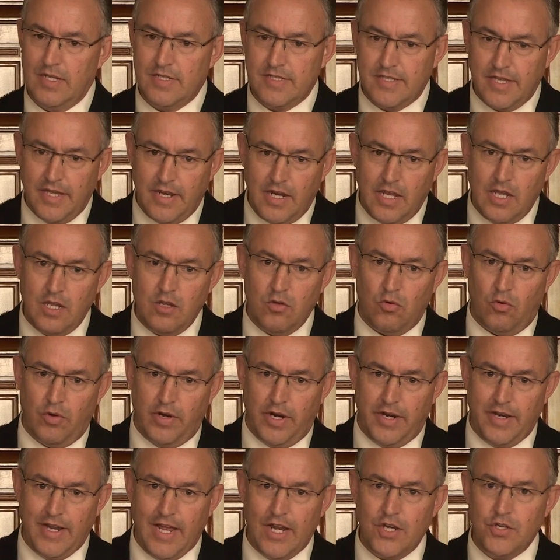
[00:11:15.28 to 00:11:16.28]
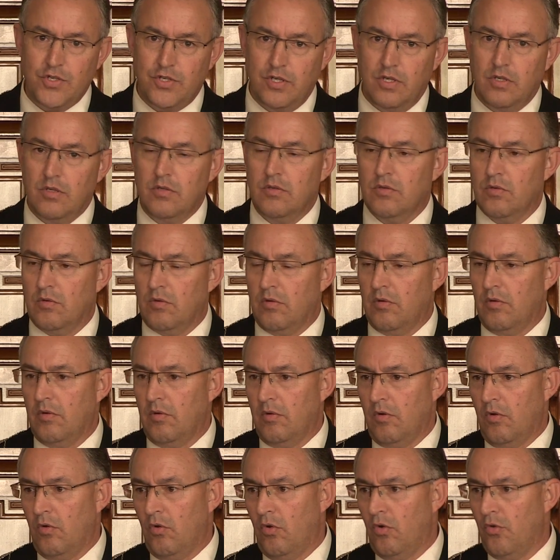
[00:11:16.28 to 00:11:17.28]
a city or a nation
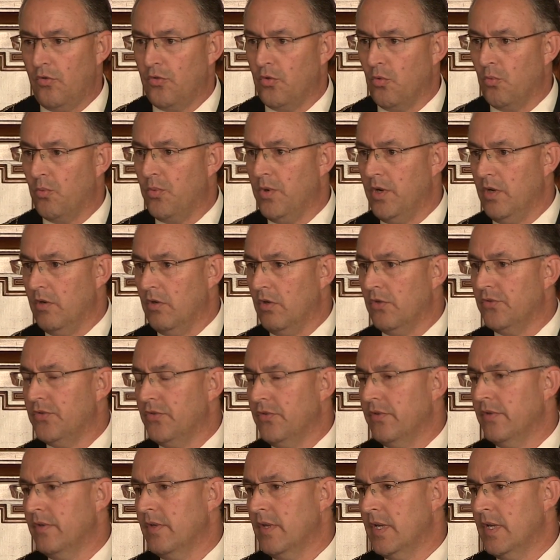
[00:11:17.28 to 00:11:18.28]
or the world,